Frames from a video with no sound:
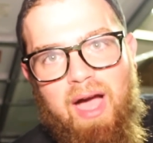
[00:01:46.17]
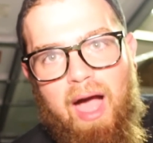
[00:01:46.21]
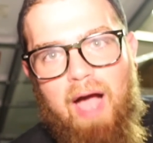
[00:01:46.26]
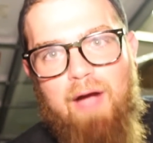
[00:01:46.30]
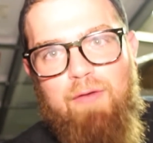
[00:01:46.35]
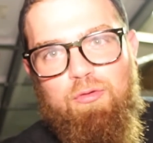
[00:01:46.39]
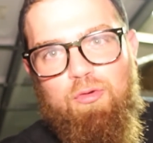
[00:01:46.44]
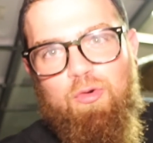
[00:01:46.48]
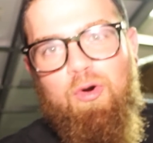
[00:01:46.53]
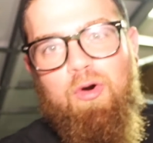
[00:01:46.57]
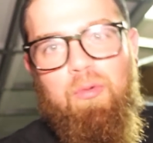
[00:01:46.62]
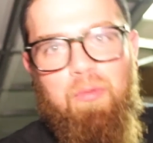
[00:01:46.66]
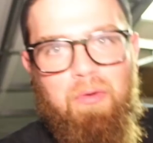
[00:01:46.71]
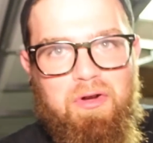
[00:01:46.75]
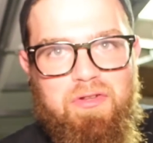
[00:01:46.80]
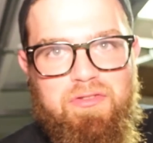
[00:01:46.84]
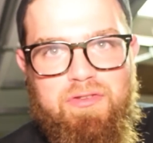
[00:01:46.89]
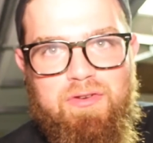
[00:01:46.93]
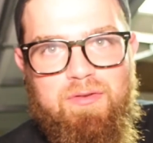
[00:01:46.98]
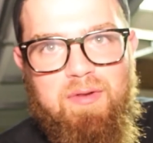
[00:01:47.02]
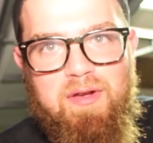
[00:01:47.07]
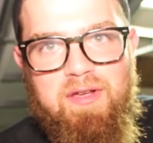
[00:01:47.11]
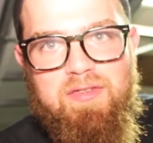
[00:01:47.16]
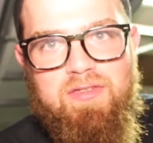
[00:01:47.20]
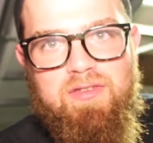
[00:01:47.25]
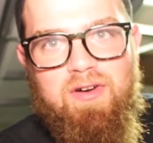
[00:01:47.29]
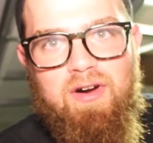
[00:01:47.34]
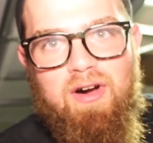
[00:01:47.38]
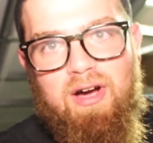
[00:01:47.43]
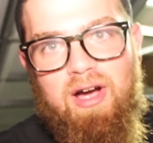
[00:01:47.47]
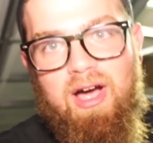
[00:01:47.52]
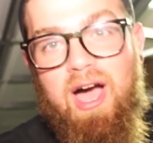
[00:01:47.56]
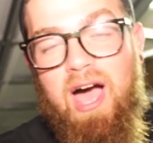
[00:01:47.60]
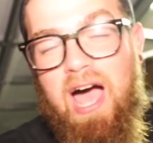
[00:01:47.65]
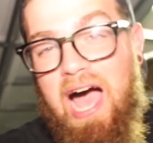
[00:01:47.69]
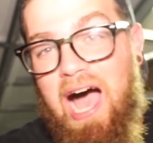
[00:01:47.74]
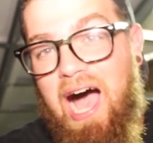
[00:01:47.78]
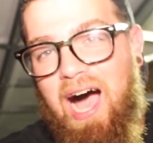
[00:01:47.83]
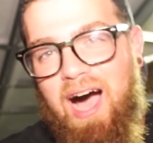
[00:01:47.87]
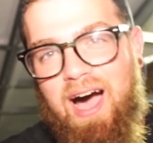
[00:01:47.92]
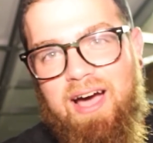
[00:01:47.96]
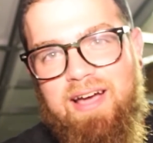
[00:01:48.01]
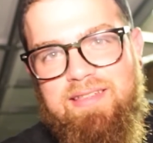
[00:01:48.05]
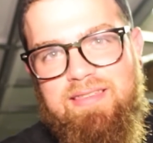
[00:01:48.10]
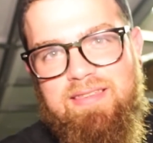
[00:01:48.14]
Everyone wants a race car.
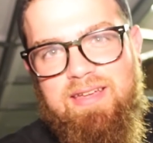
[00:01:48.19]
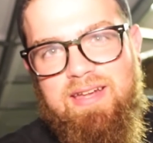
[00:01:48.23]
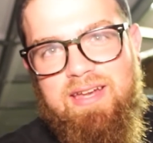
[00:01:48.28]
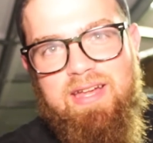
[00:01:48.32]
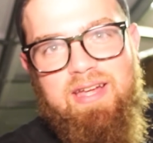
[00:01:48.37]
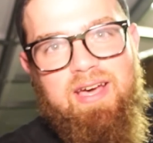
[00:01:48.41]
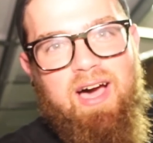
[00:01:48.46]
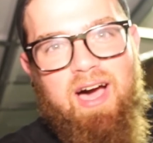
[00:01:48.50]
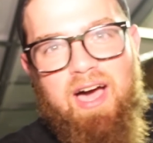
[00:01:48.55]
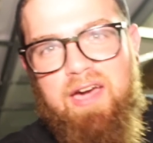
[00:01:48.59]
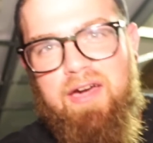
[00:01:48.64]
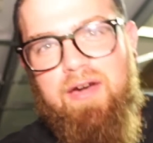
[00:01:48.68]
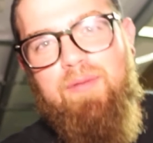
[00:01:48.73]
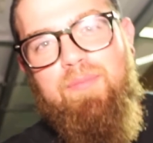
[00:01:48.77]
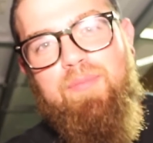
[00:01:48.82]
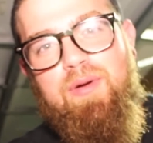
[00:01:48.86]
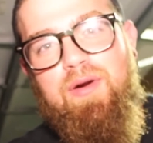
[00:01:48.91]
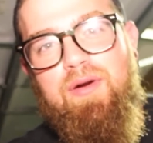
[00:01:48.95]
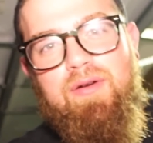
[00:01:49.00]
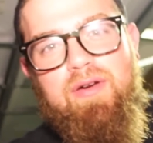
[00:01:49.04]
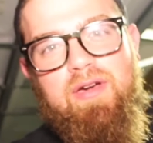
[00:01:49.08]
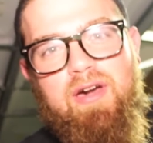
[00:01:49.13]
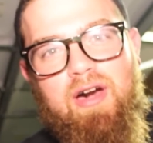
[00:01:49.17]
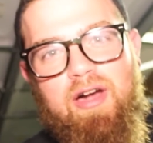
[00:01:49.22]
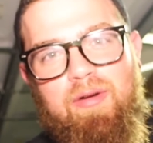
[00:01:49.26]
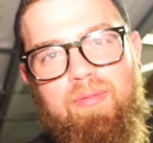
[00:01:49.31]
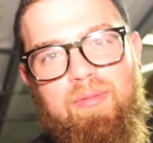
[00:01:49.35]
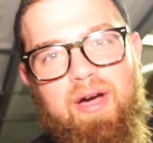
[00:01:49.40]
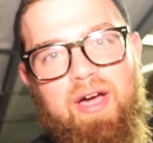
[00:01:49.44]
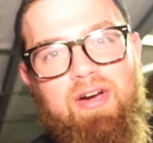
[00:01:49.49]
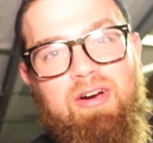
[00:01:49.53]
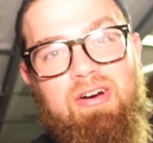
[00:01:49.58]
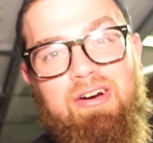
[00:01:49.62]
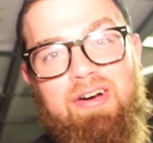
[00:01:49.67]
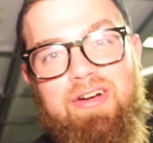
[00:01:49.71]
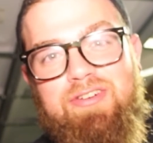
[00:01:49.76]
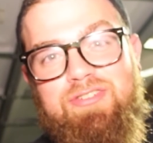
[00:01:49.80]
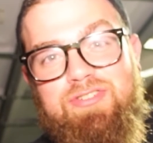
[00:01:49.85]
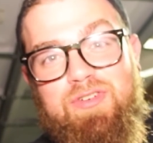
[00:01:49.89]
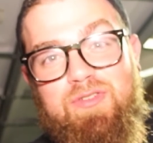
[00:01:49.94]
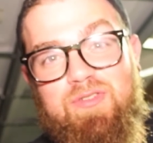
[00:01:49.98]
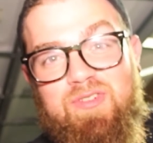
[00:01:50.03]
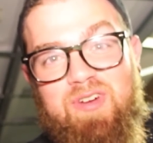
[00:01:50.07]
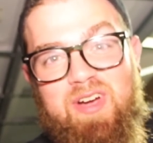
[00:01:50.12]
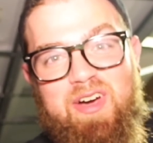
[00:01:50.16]
I did it. I completely gutted my car and
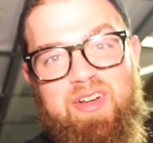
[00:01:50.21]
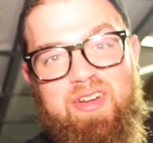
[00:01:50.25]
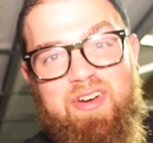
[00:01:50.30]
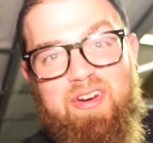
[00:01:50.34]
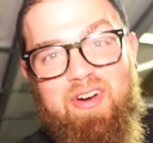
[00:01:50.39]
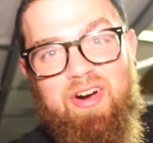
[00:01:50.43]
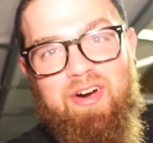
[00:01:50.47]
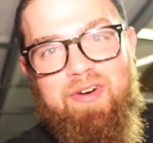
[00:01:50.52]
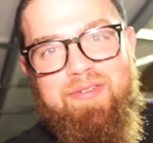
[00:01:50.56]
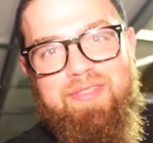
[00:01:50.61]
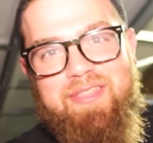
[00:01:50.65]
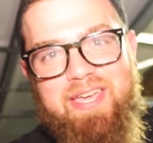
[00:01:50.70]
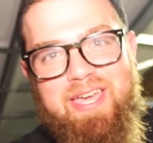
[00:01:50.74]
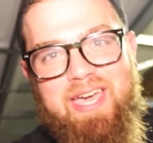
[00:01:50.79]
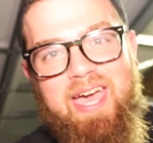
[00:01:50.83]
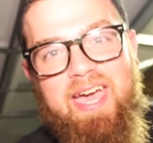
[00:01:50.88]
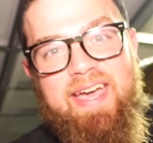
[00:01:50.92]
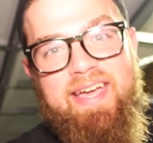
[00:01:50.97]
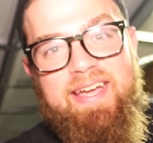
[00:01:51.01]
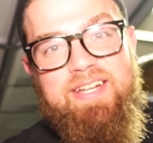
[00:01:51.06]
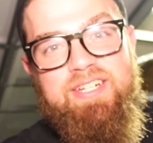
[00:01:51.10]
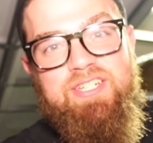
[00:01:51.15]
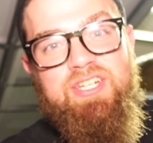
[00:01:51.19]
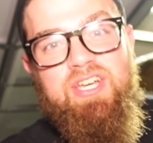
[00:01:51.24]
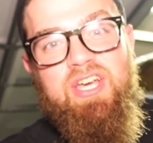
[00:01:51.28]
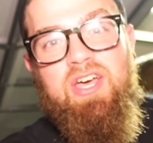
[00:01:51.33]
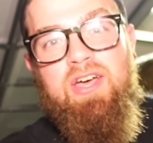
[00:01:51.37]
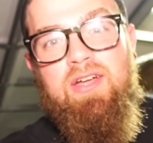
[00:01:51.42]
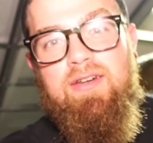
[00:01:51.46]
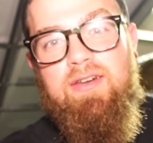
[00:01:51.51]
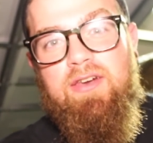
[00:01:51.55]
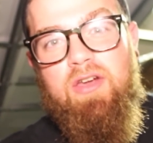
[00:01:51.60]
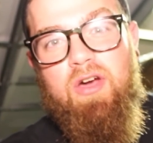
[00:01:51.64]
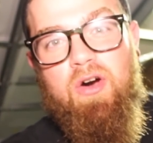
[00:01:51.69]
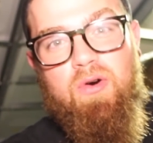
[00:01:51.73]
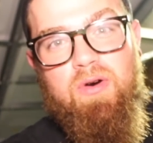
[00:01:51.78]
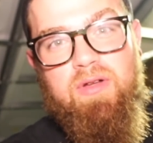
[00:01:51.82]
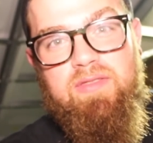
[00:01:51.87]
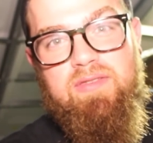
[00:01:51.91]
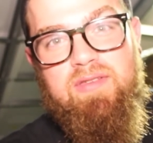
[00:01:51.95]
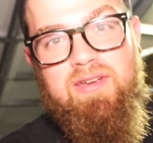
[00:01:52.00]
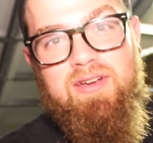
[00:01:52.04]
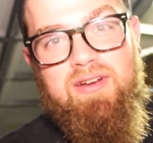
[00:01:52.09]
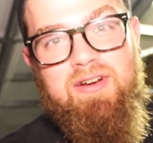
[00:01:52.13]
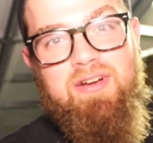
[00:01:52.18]
drove around a car with a cage, no
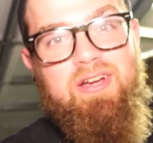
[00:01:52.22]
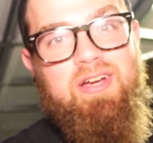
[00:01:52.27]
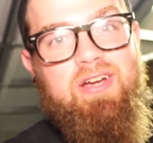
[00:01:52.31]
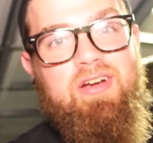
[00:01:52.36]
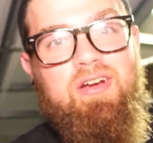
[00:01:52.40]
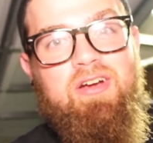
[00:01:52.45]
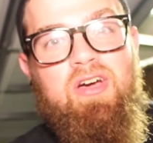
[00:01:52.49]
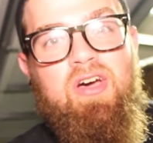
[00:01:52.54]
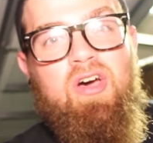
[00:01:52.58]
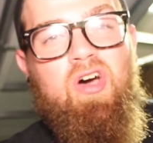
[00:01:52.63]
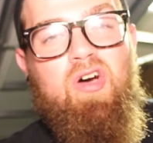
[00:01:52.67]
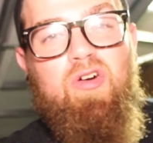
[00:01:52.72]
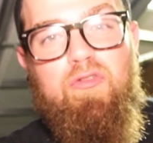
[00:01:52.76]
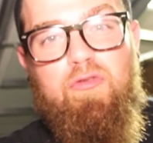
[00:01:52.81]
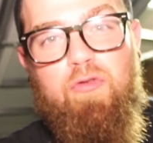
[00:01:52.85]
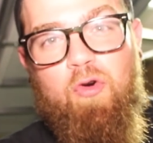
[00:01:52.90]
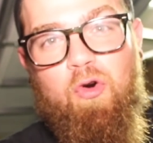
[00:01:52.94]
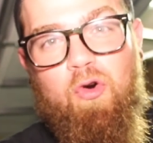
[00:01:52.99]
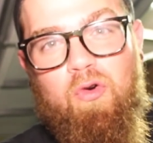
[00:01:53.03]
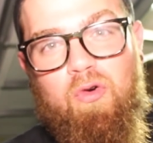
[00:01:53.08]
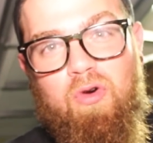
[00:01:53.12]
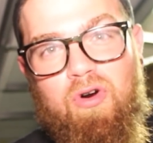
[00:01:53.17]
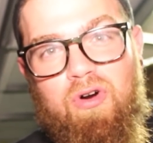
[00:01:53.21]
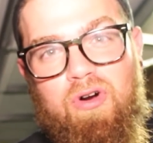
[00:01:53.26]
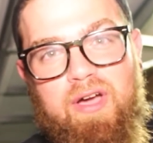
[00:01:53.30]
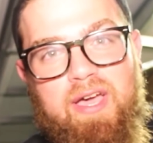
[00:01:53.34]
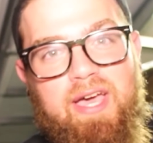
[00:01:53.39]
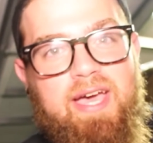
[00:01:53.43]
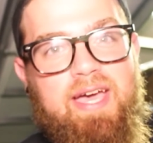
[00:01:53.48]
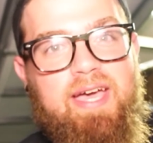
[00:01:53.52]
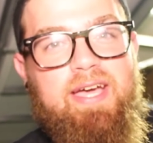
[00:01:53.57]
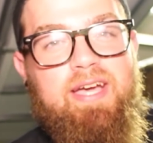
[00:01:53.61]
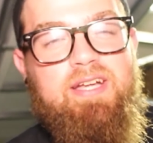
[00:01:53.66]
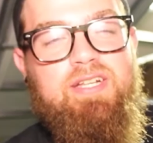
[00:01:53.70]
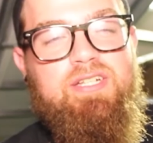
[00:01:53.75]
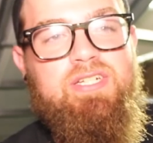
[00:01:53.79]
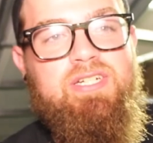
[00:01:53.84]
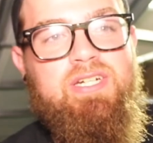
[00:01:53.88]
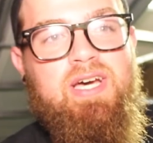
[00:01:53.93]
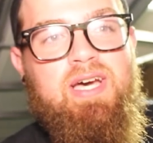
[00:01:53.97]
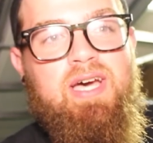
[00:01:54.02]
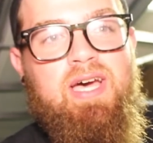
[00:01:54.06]
interior, full roll cage